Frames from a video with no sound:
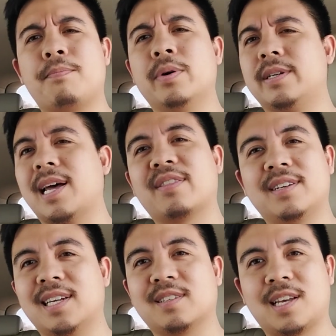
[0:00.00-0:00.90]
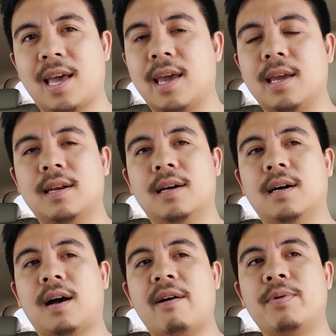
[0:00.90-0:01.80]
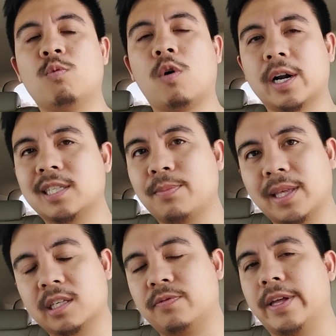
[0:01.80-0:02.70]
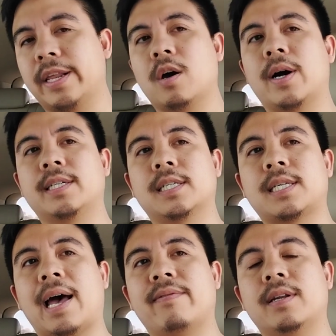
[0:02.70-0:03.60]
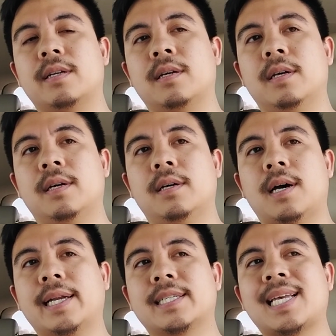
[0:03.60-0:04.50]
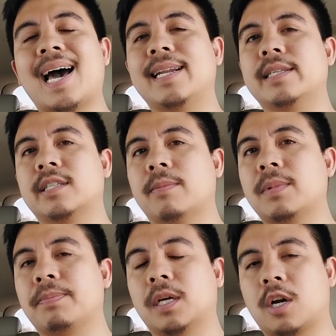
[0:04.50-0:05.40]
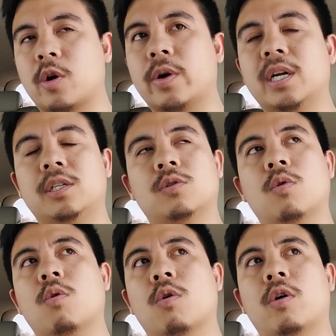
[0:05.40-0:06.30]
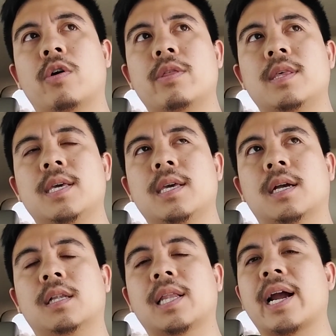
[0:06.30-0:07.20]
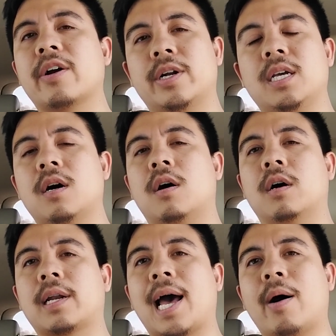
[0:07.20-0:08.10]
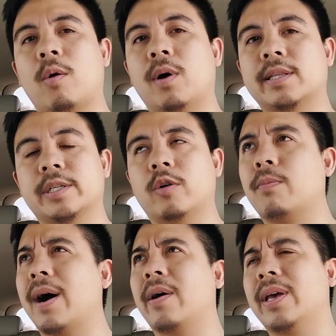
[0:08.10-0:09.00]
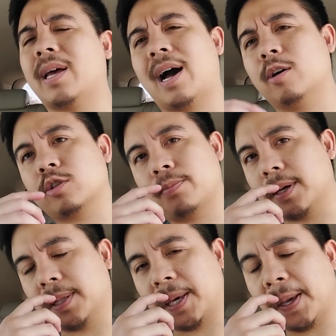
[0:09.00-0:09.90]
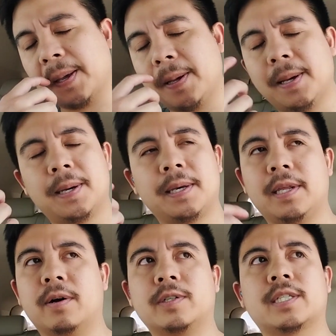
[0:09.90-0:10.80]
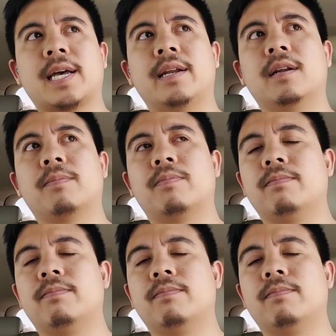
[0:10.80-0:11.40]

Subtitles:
put down the Delta 8. I've been wanting to make this video. I just hadn't summed up the courage or the clarity on how I want to go about it. I ultimately, just ended up,